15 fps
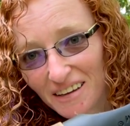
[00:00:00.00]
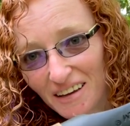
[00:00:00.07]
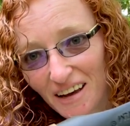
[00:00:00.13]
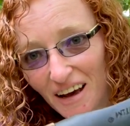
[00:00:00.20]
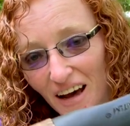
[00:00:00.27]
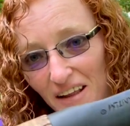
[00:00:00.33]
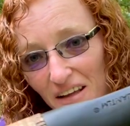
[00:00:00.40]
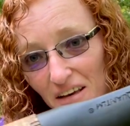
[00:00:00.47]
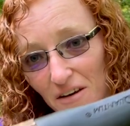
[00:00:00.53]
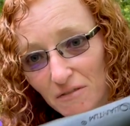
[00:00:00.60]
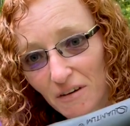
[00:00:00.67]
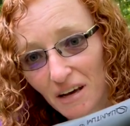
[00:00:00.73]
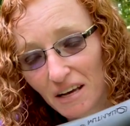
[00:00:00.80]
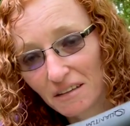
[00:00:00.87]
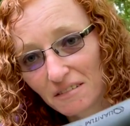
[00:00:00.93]
I think if
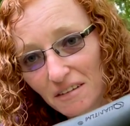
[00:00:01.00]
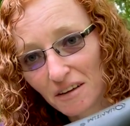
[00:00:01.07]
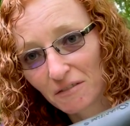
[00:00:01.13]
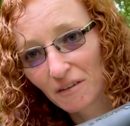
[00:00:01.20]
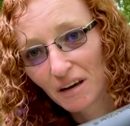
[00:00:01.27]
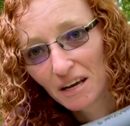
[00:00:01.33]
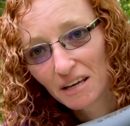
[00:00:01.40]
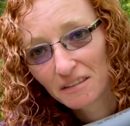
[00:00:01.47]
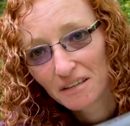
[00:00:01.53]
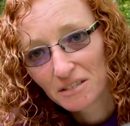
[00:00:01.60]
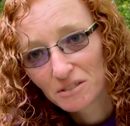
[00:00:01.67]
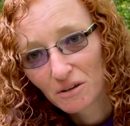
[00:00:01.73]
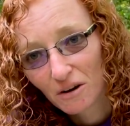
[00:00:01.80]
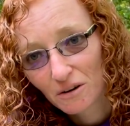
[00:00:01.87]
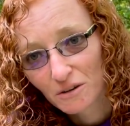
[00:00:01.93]
I hit these
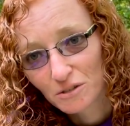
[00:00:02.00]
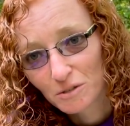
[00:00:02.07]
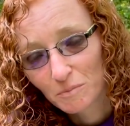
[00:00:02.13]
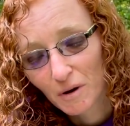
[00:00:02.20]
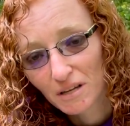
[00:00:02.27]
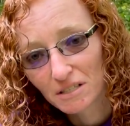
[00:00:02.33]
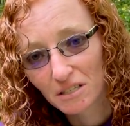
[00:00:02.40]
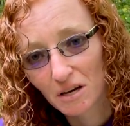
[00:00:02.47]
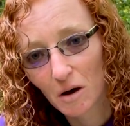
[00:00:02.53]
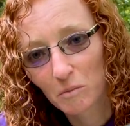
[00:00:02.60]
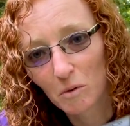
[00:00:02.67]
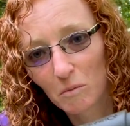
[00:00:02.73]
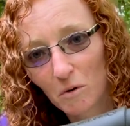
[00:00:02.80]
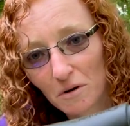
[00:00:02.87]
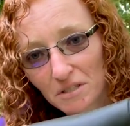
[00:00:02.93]
darker spots a couple
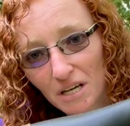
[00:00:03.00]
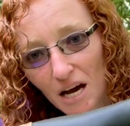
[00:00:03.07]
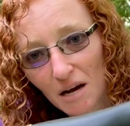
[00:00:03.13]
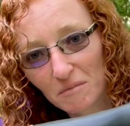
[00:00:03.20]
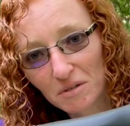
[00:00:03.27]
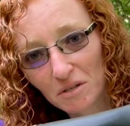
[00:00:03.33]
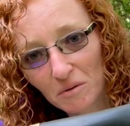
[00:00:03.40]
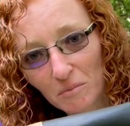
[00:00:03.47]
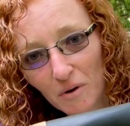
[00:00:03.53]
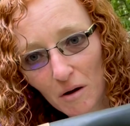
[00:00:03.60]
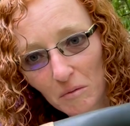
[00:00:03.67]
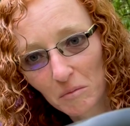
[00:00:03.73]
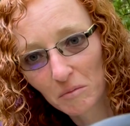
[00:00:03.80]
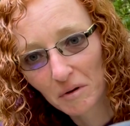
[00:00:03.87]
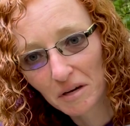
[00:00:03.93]
more times, it'll
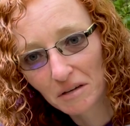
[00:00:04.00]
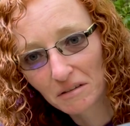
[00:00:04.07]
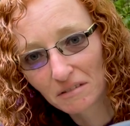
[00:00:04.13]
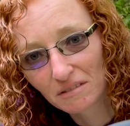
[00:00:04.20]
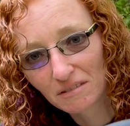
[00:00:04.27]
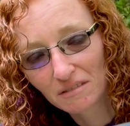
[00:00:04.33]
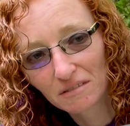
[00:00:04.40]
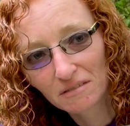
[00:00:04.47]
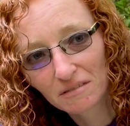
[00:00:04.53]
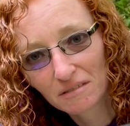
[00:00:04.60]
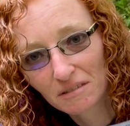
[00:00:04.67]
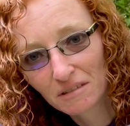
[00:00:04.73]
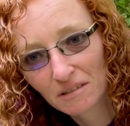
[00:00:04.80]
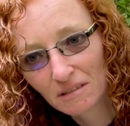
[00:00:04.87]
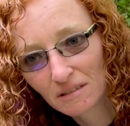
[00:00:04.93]
probably
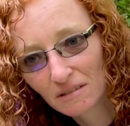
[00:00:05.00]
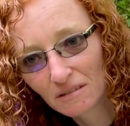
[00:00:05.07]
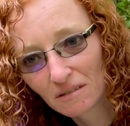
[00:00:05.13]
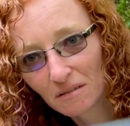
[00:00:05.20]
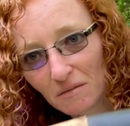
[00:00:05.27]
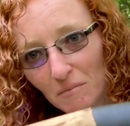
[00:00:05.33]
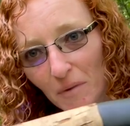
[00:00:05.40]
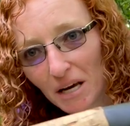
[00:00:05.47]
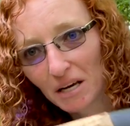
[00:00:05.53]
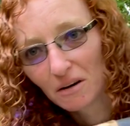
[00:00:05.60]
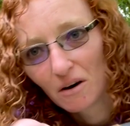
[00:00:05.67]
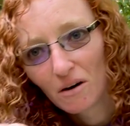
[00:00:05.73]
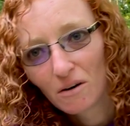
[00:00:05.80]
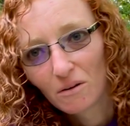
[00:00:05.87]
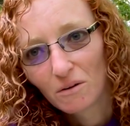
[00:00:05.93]
make it
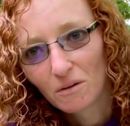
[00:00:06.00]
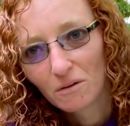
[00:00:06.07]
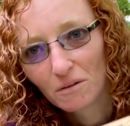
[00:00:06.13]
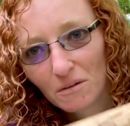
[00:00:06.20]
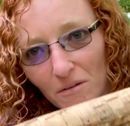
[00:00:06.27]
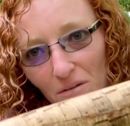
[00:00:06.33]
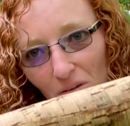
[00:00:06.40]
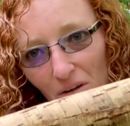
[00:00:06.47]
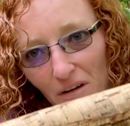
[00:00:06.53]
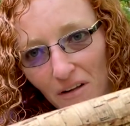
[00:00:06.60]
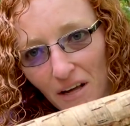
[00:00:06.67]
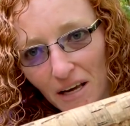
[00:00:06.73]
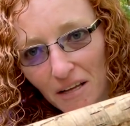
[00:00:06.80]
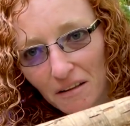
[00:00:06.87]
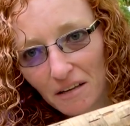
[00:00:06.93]
all look
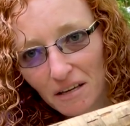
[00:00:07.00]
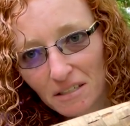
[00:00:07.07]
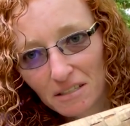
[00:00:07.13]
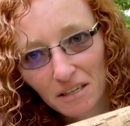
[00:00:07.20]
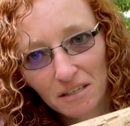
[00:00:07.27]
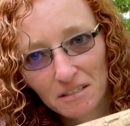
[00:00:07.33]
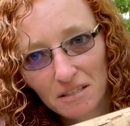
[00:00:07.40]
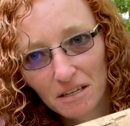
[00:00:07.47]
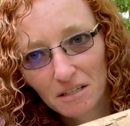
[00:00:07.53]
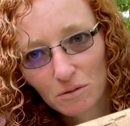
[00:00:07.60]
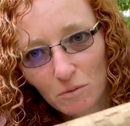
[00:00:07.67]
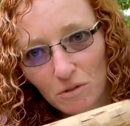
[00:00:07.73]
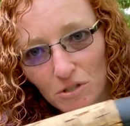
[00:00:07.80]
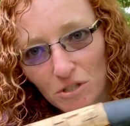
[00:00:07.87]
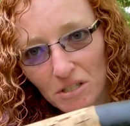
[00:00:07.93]
like this, because this
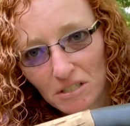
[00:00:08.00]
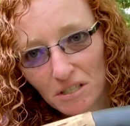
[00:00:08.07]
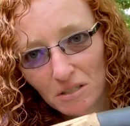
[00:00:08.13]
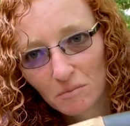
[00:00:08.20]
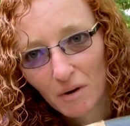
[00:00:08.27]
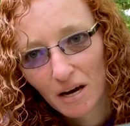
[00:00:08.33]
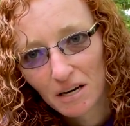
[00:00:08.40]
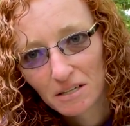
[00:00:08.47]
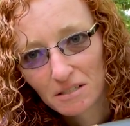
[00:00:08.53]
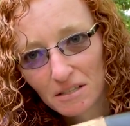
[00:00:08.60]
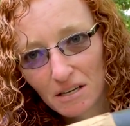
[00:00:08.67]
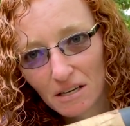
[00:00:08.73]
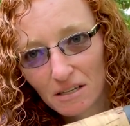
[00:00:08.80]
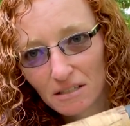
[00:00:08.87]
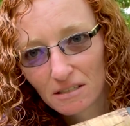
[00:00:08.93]
was just as bad as
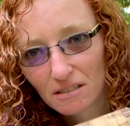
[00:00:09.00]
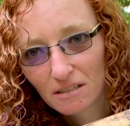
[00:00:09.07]
this.